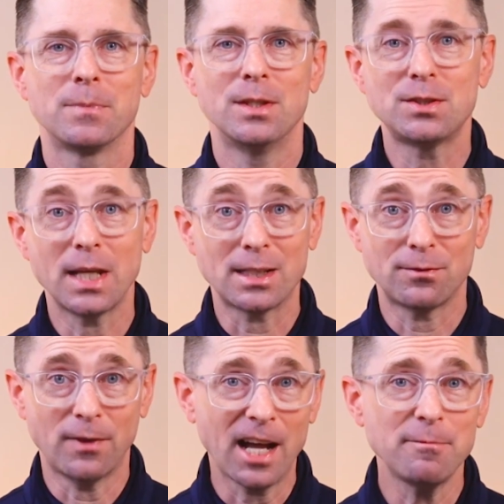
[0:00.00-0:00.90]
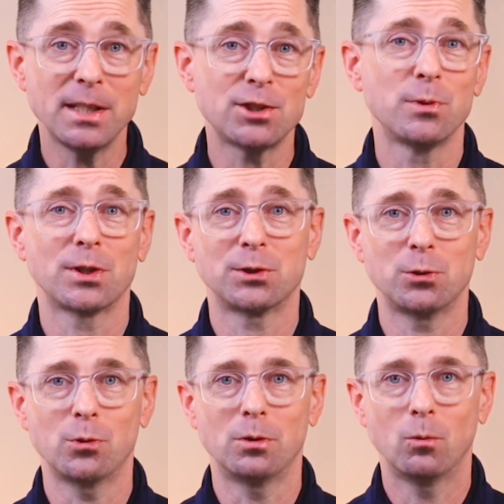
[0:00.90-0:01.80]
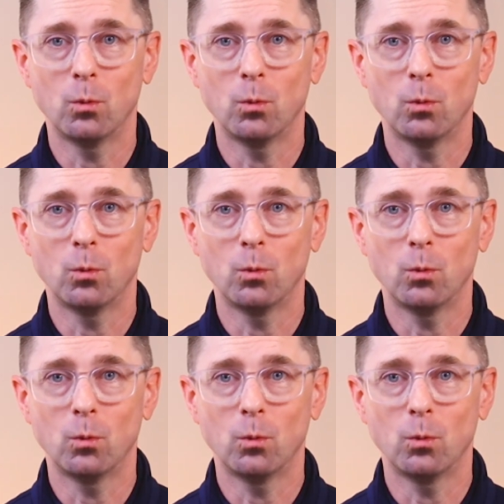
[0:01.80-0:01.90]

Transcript: This takes 5 minutes with our tool.